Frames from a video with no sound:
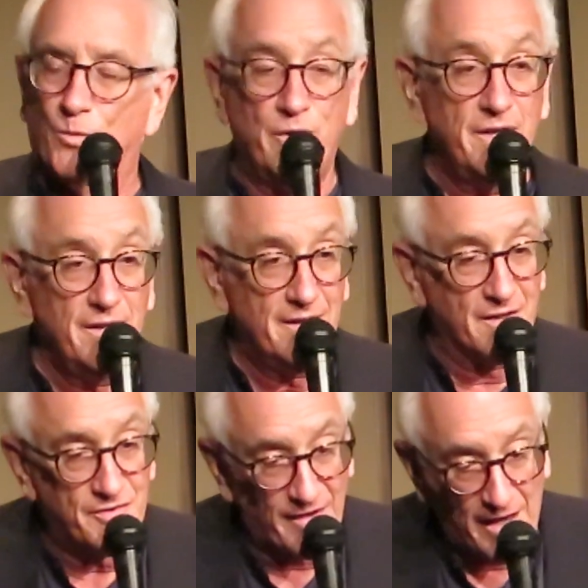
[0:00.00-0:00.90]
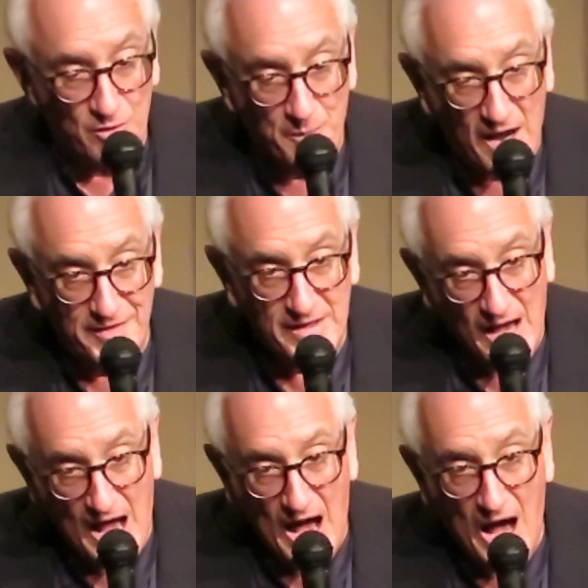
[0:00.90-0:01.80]
We get sadder by
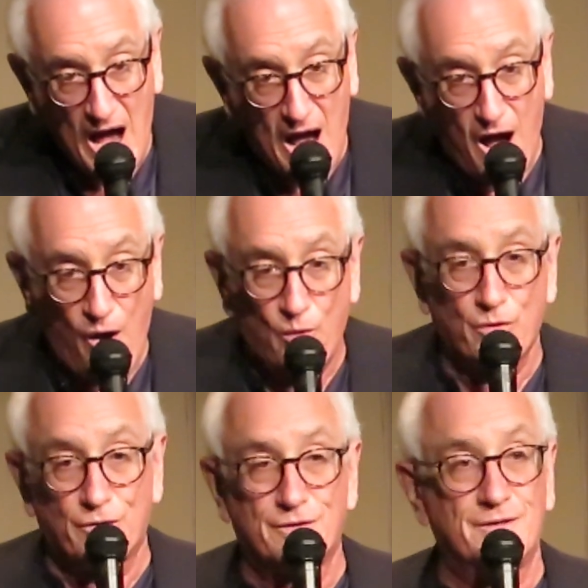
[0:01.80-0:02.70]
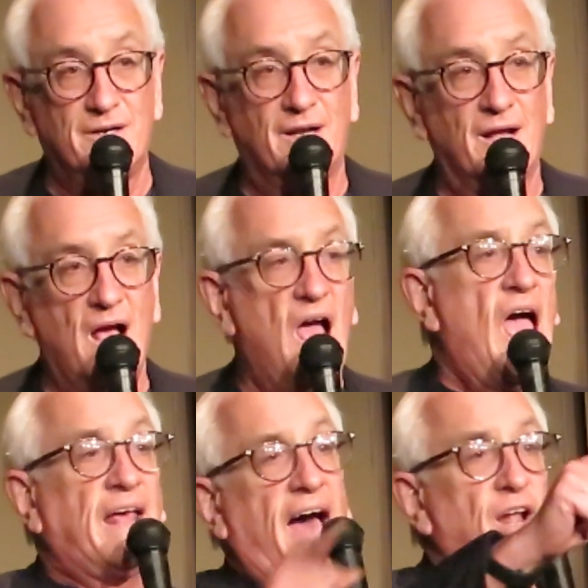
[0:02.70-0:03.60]
the hour.
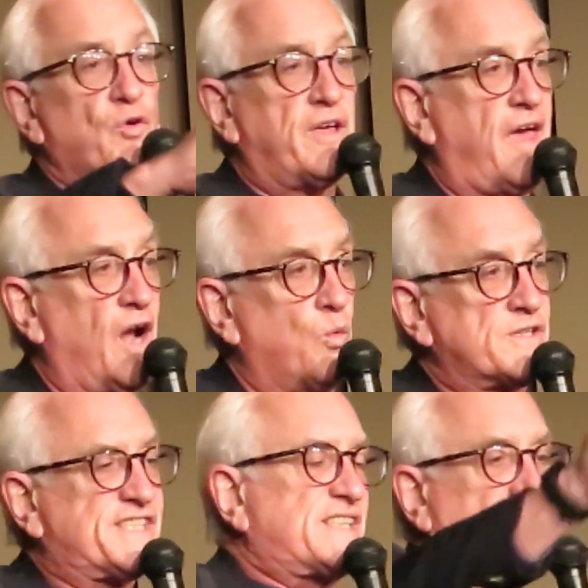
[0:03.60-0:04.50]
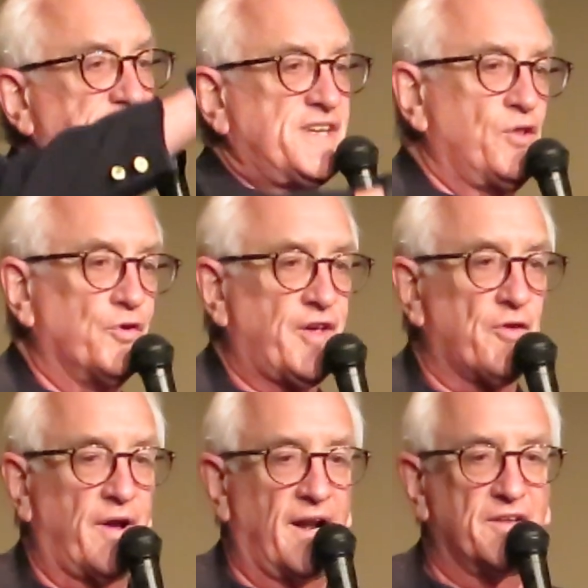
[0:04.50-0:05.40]
And I don't care what Skeezy and those
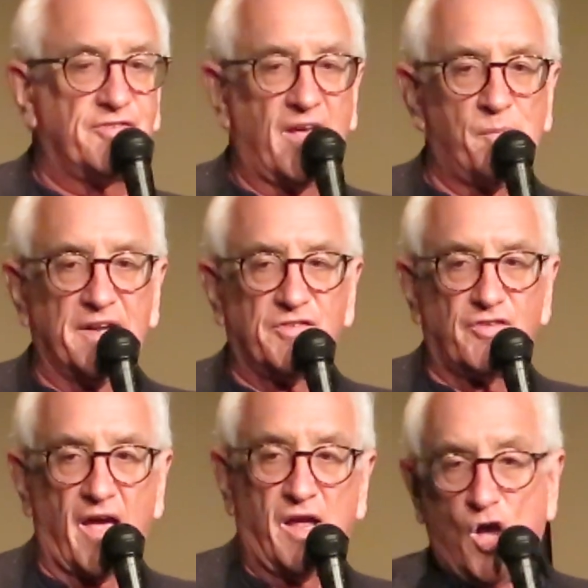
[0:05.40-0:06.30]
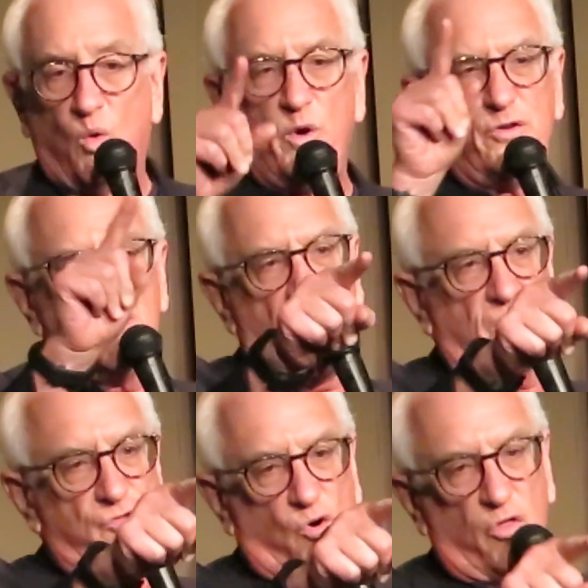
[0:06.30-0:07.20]
other anti-Semites say. We do
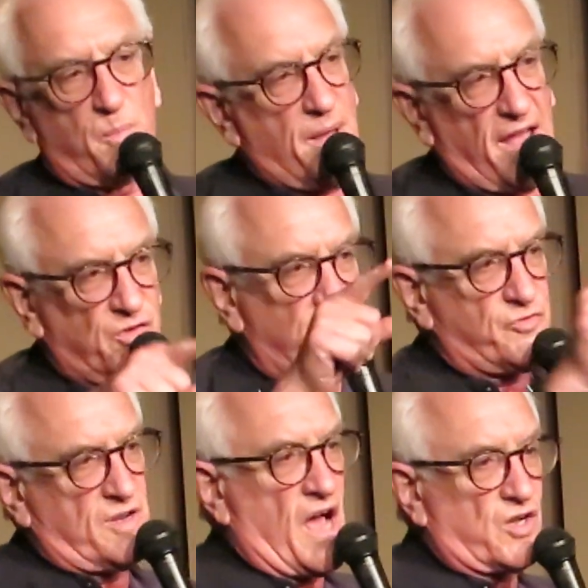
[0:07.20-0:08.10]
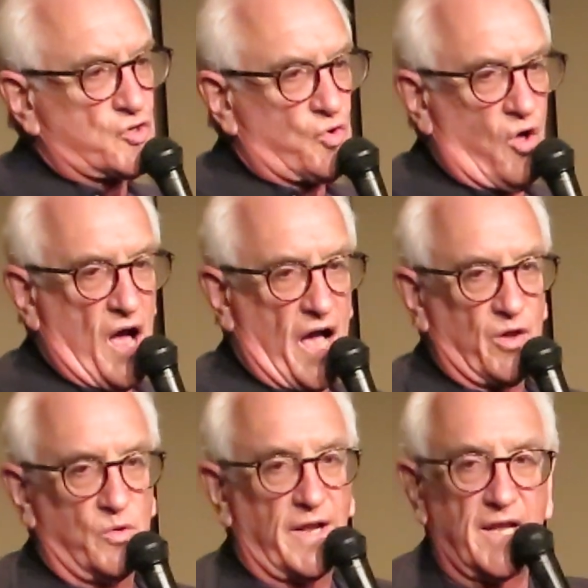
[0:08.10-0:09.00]
not control the banks. We do not control
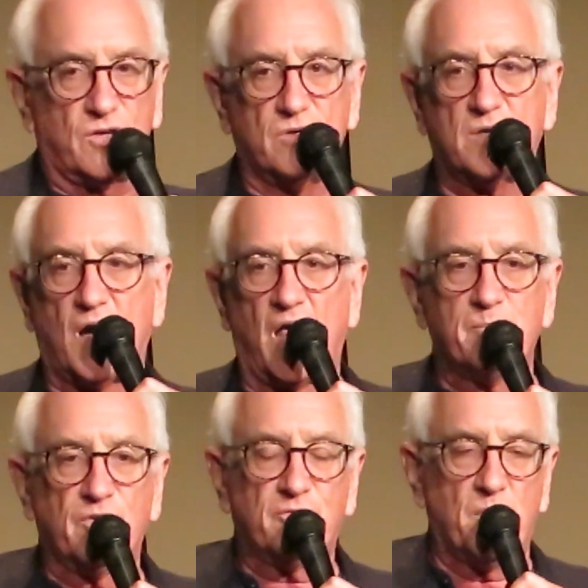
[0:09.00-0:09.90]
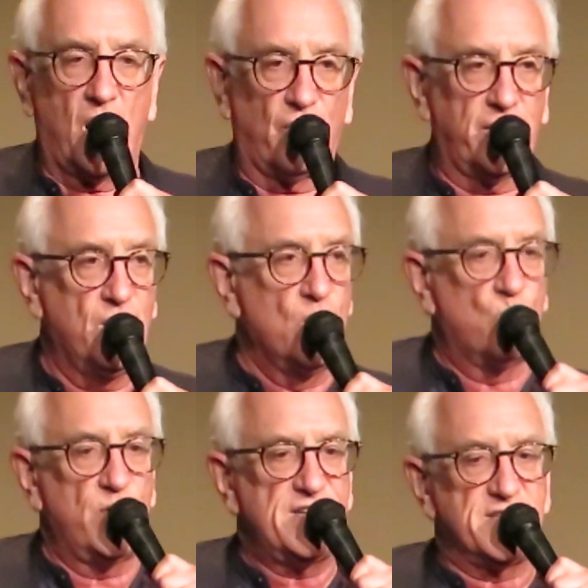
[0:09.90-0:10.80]
Hollywood. And good golly, Miss Molly,
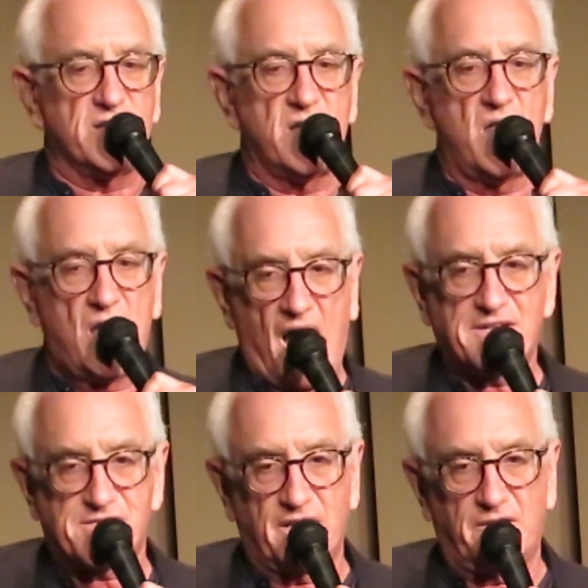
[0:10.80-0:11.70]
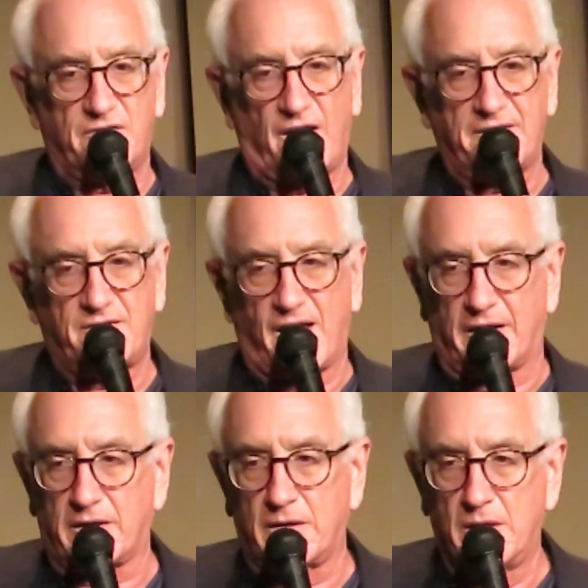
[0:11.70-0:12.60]
we did not sink the
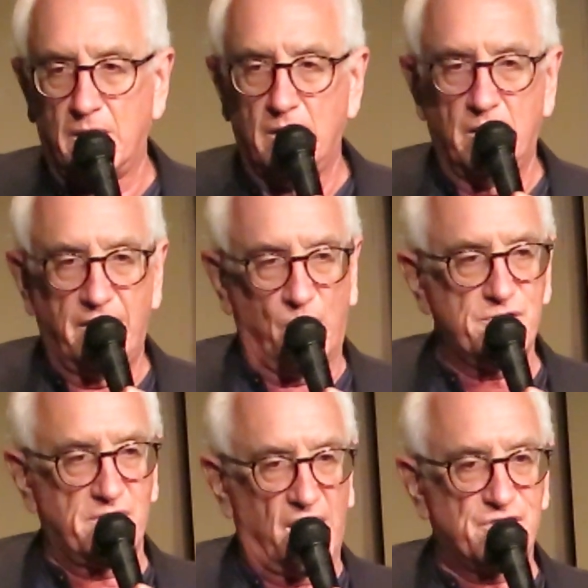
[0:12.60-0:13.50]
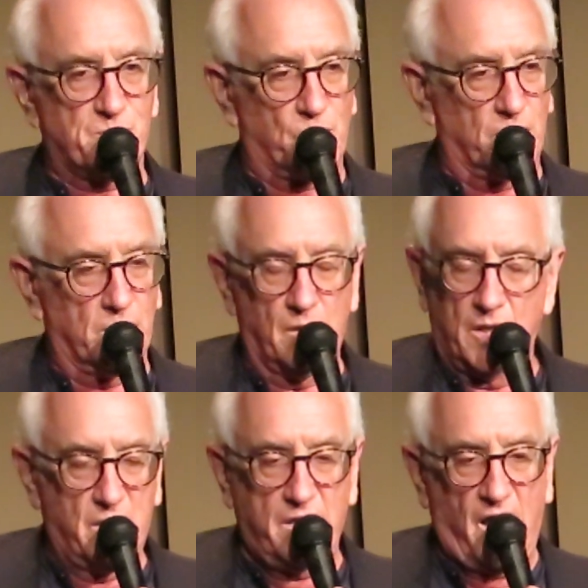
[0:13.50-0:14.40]
Titanic. That was an iceberg,
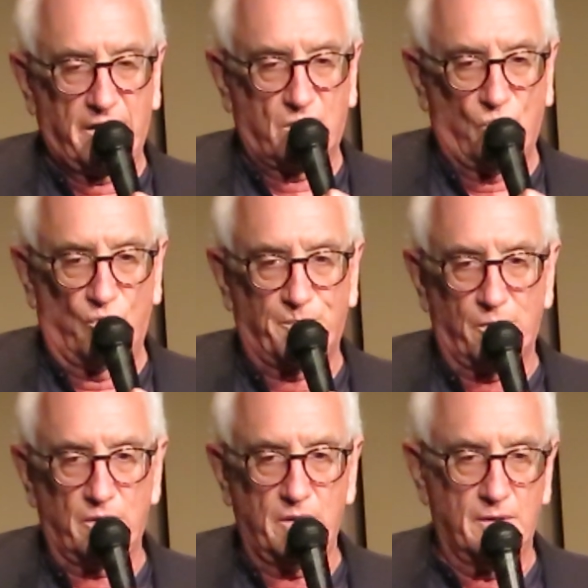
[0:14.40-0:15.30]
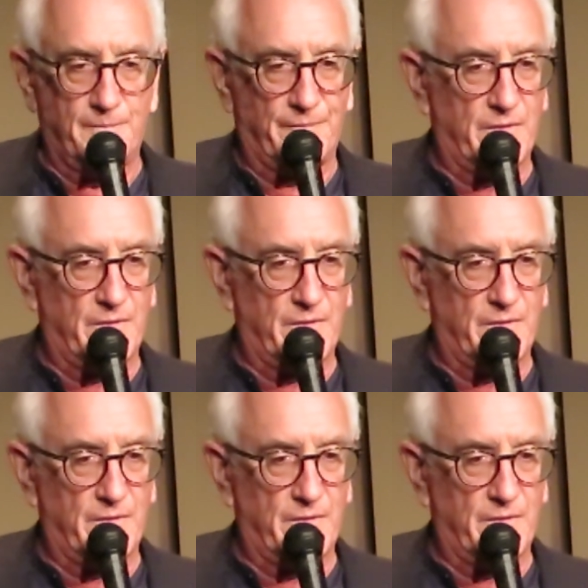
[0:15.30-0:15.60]
not a goldberg.